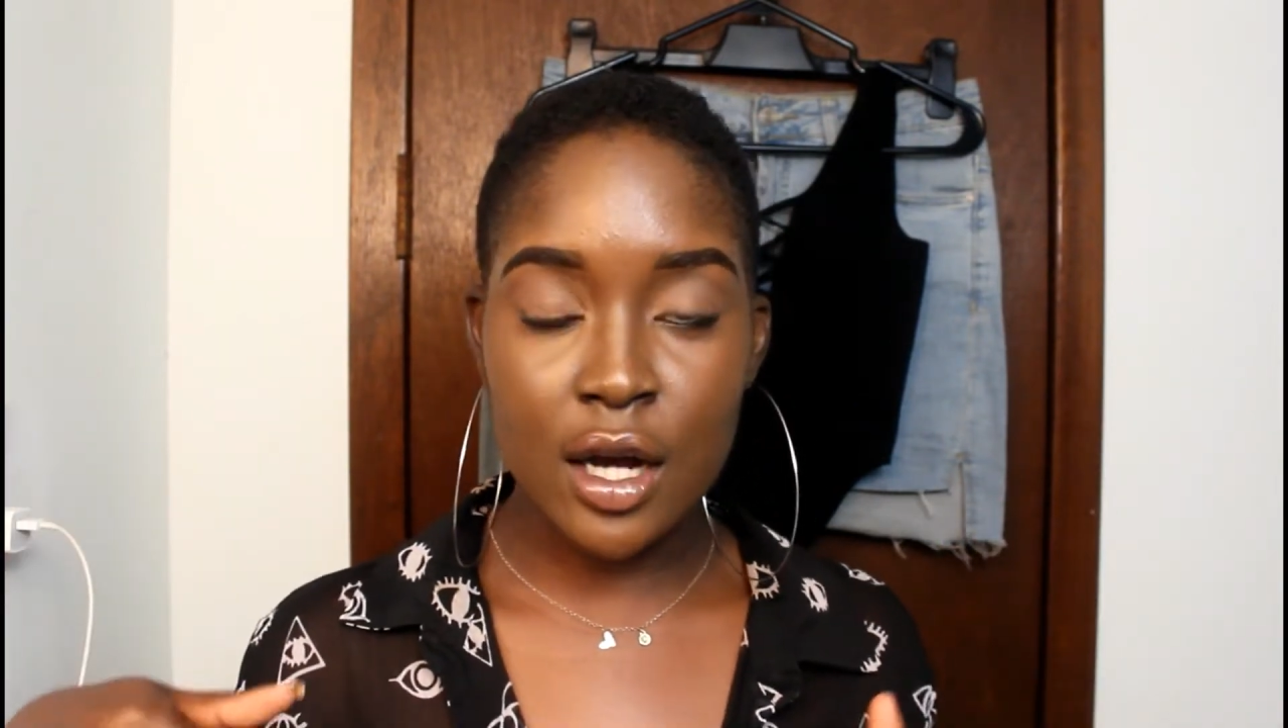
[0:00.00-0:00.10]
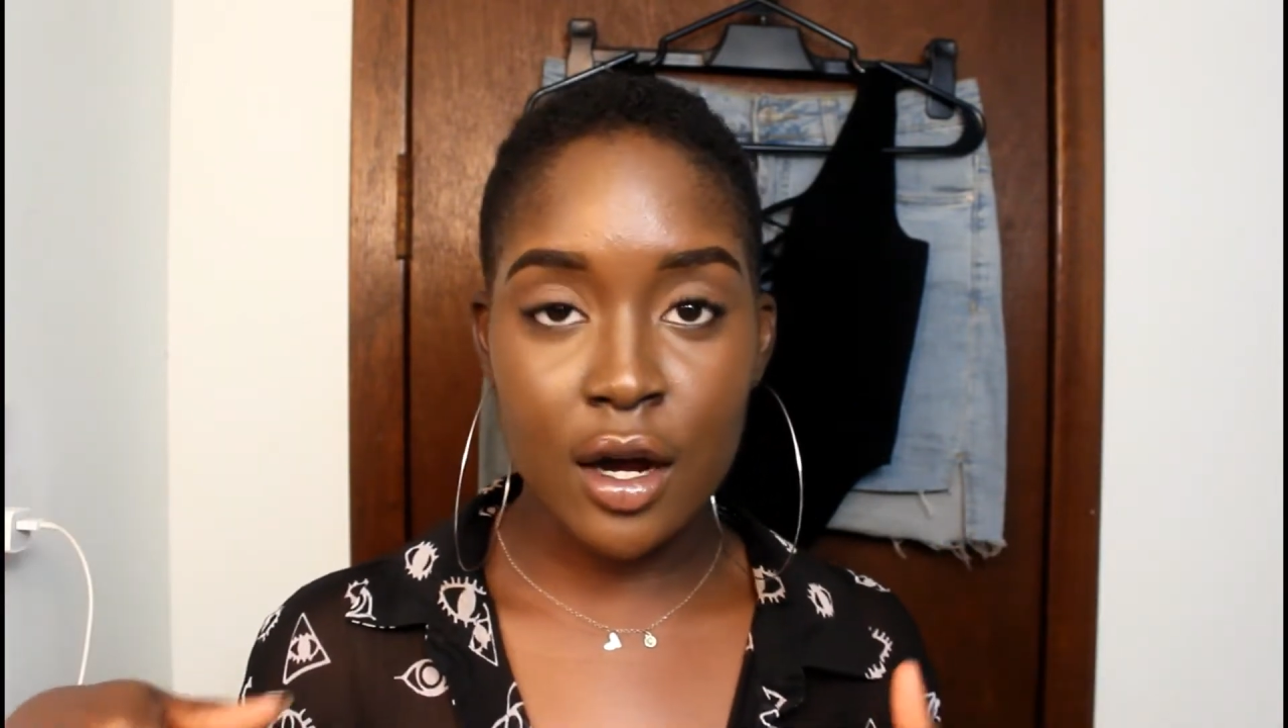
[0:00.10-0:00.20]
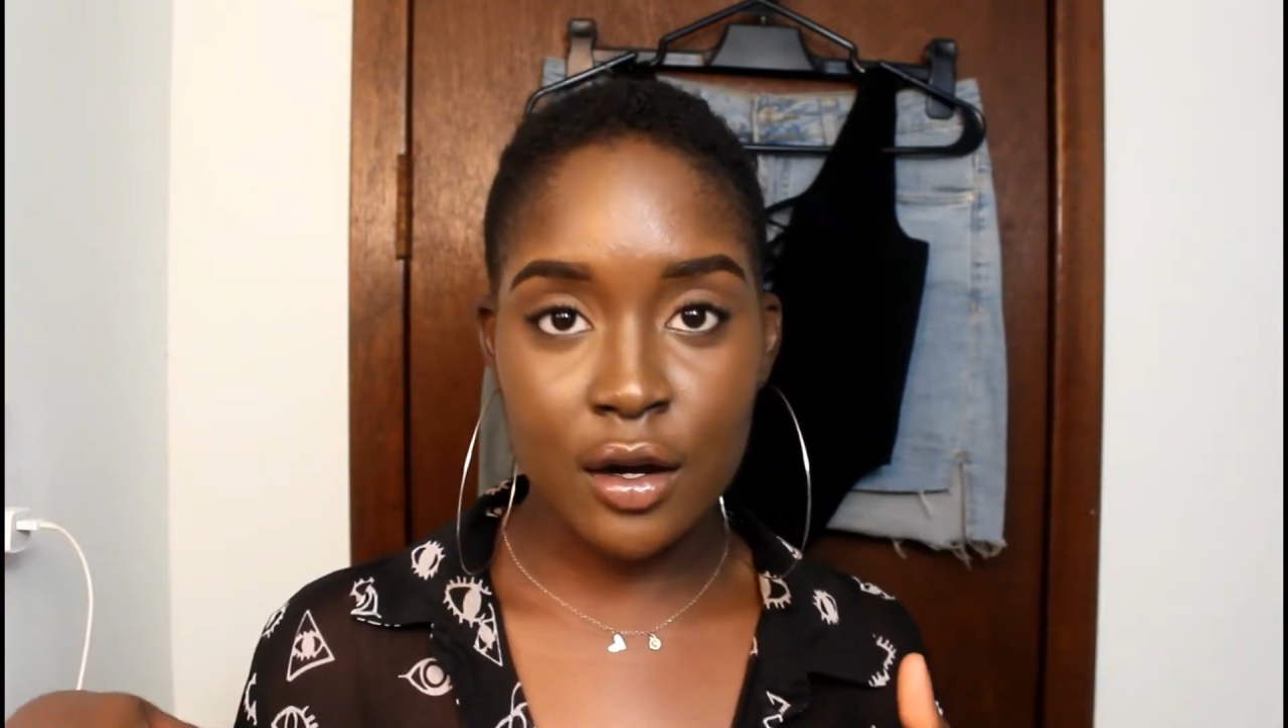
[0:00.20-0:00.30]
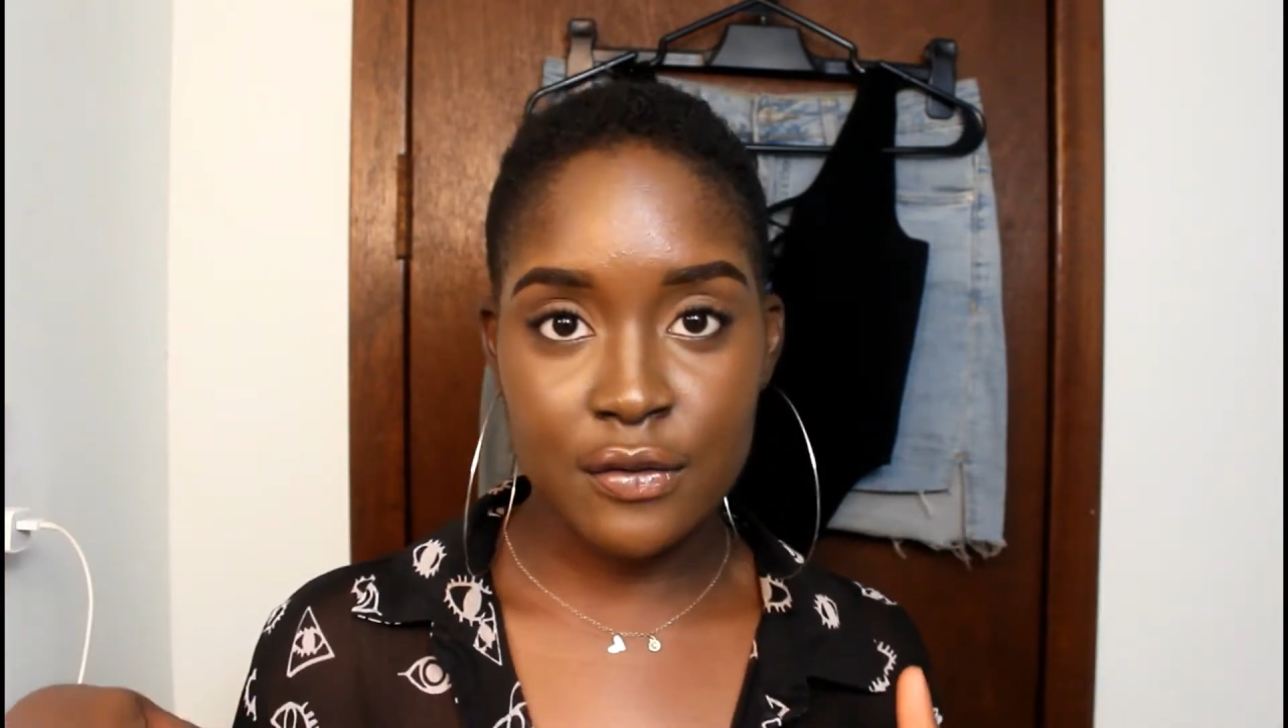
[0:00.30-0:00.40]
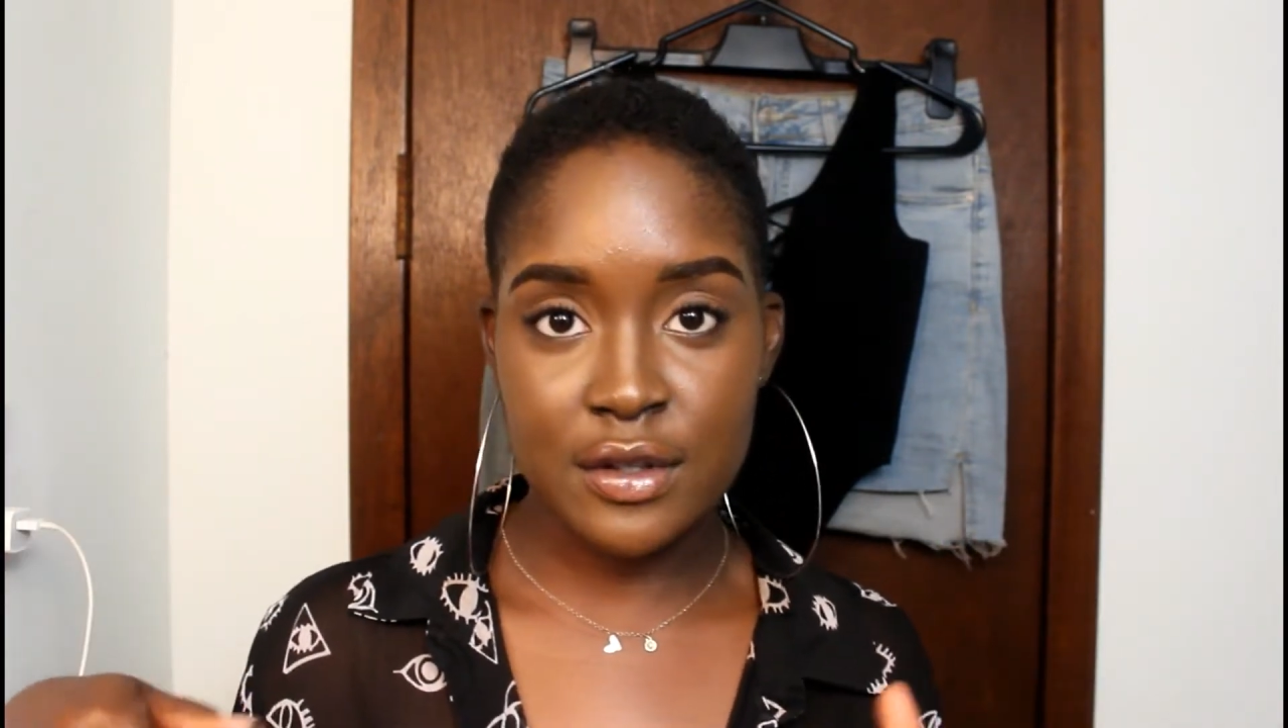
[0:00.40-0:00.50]

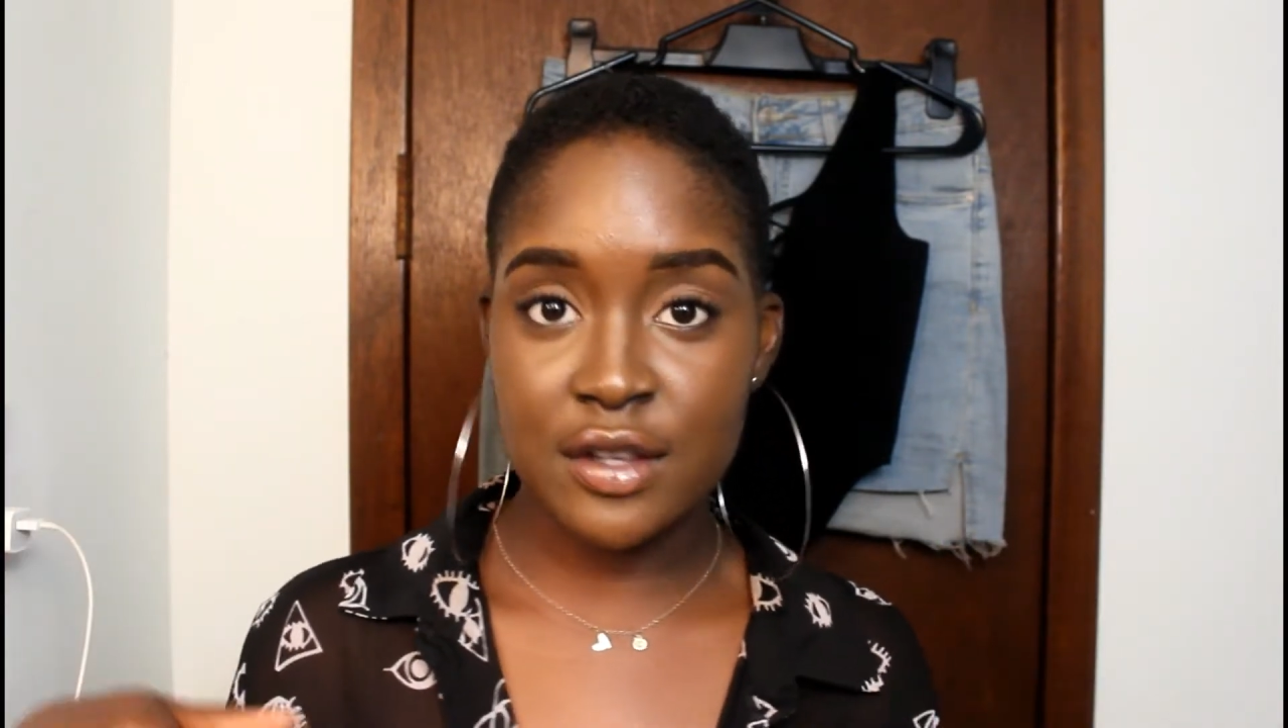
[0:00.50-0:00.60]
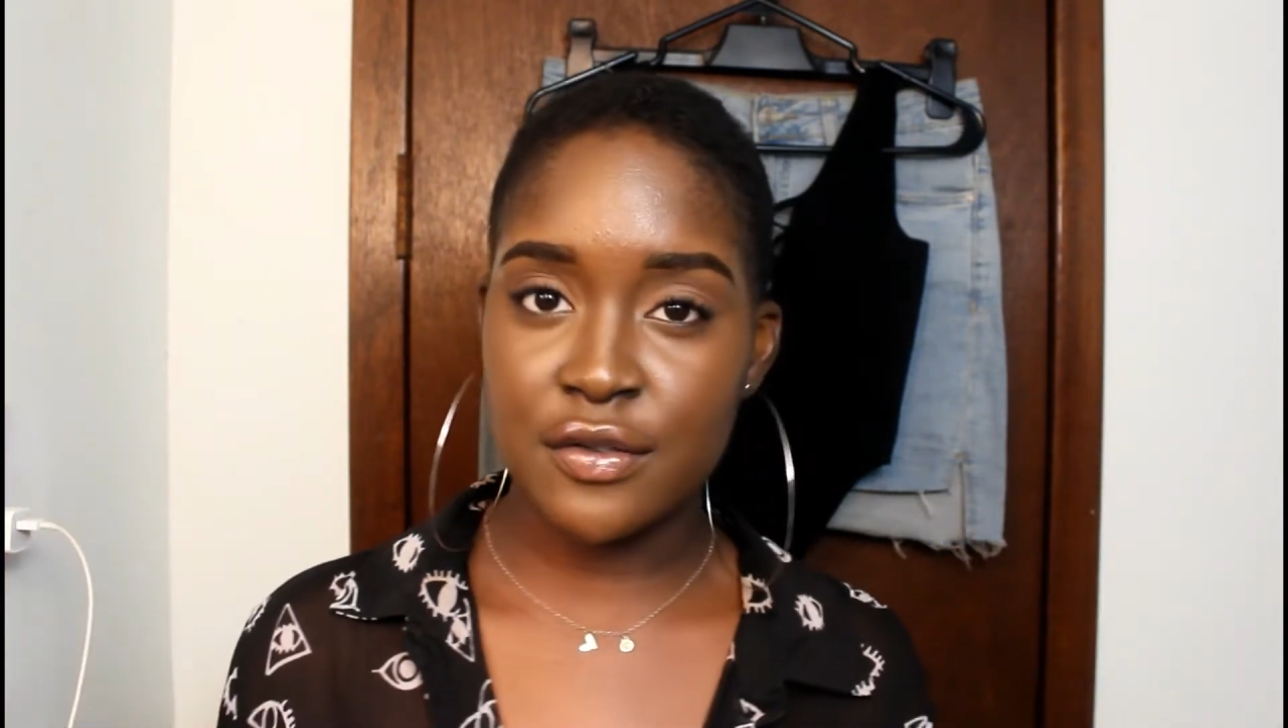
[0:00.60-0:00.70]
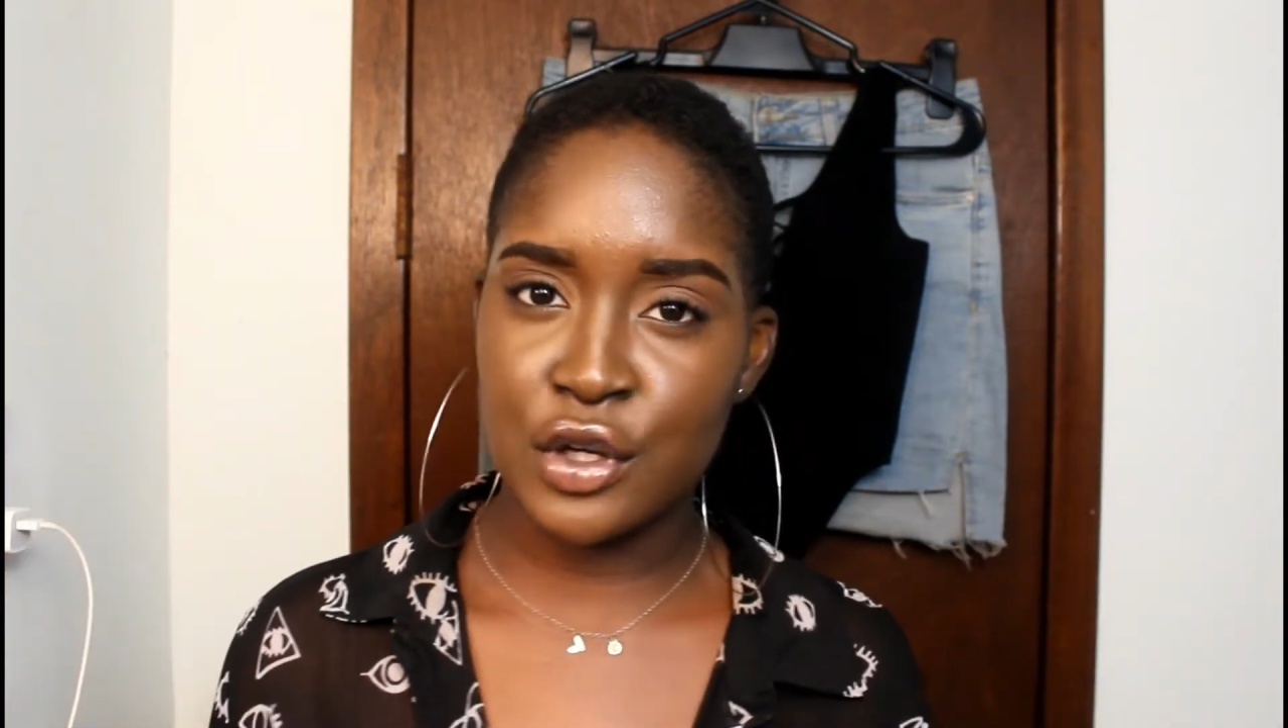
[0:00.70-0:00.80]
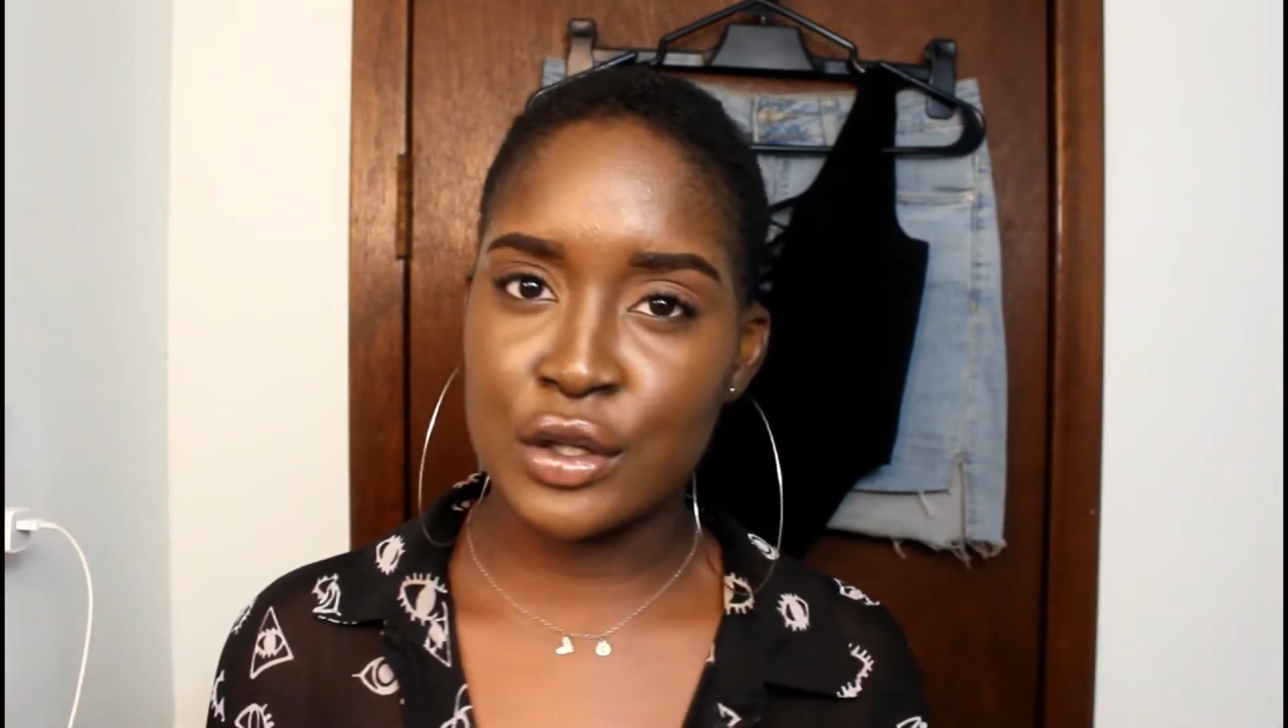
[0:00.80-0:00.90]
of this video,